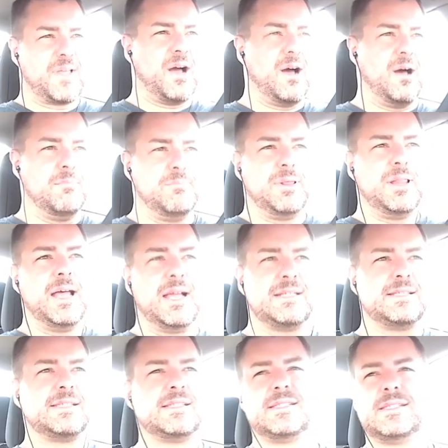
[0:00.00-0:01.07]

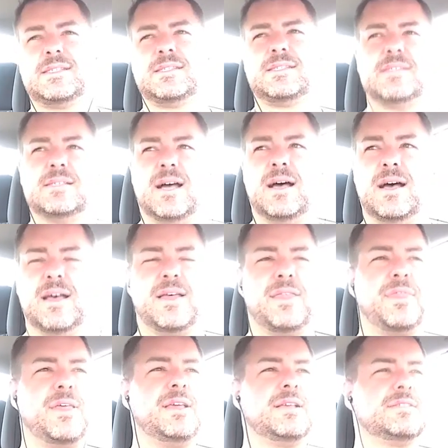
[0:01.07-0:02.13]
complex
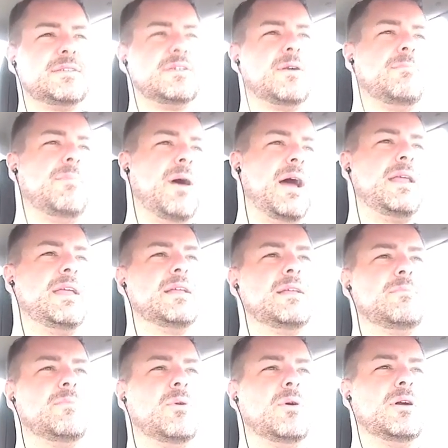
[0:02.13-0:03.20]
things in our body
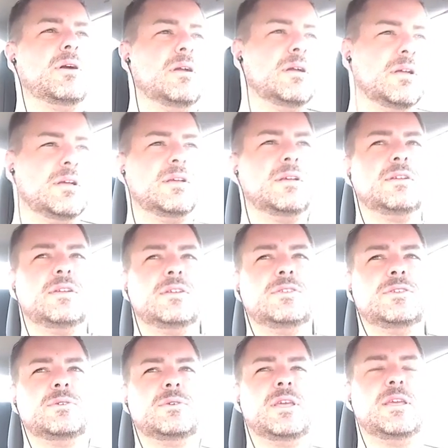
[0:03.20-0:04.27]
anymore
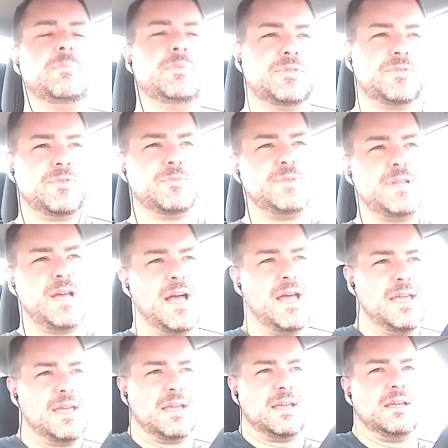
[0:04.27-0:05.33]
to keep us from
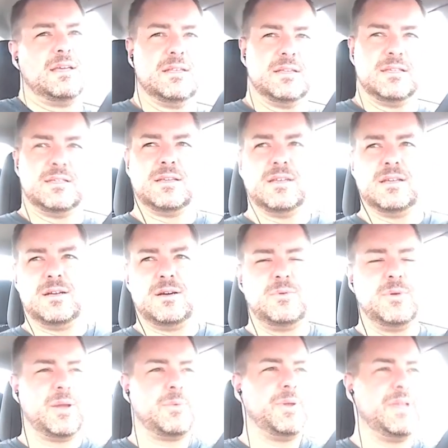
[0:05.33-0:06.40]
dying. You know,
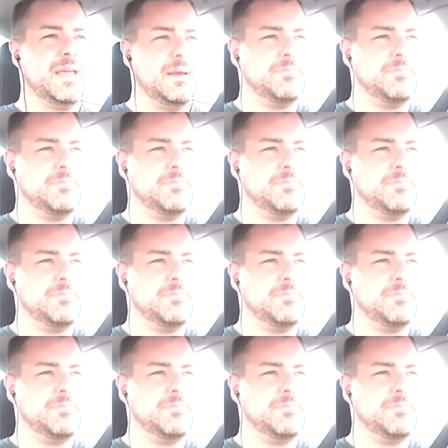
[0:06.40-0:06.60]
we